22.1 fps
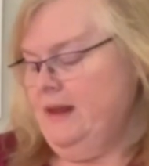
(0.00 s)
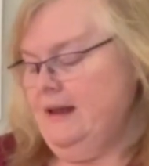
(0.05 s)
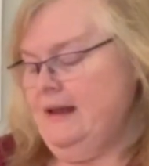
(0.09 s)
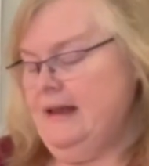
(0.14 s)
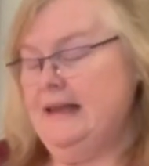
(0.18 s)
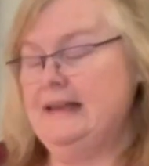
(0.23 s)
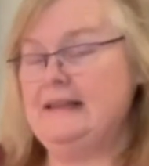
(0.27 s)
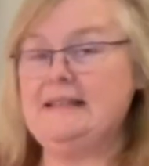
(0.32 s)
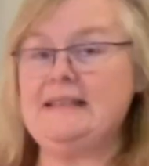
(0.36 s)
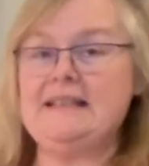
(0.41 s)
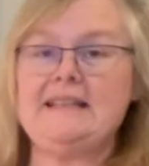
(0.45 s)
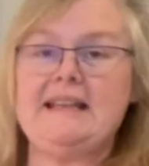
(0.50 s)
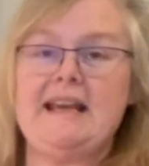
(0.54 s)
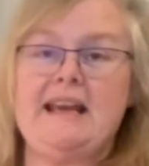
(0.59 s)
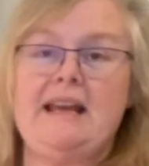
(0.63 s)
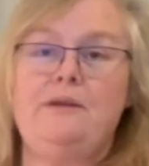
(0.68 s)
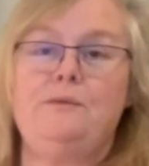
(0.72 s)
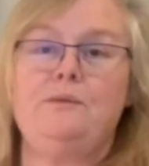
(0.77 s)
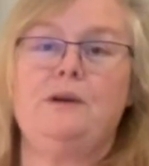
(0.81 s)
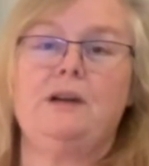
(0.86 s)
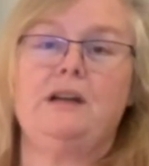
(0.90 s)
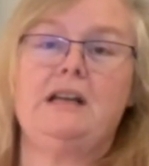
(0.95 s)

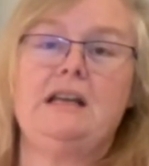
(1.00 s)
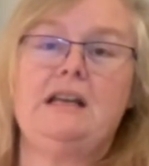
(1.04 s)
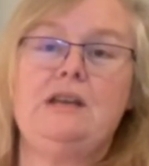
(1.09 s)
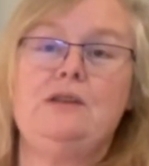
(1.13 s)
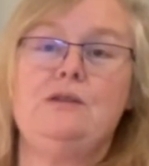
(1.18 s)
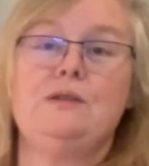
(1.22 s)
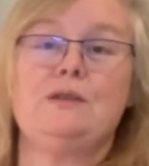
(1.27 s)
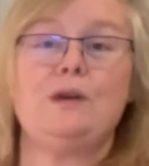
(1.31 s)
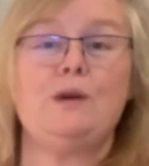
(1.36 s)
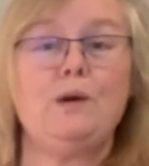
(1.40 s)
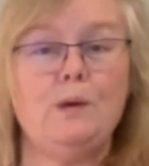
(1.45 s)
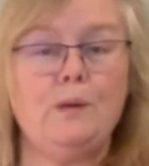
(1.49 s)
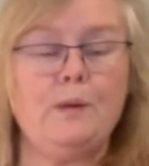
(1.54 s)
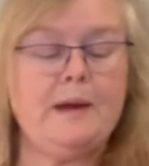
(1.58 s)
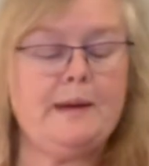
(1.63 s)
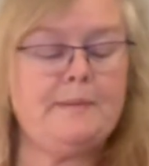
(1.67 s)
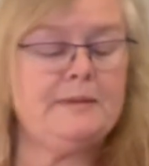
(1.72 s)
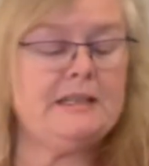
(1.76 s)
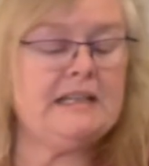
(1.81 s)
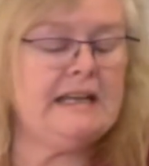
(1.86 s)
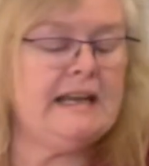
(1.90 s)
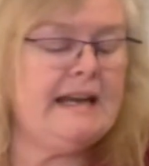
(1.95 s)
instead, we're going to use Cool
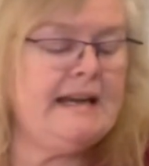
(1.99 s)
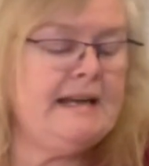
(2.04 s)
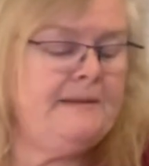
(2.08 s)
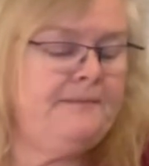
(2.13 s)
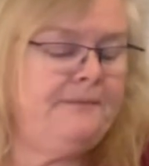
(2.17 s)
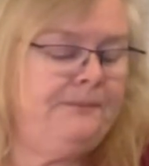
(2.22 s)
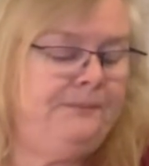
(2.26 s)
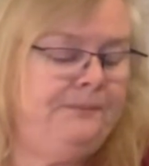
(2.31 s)
Whip tonight.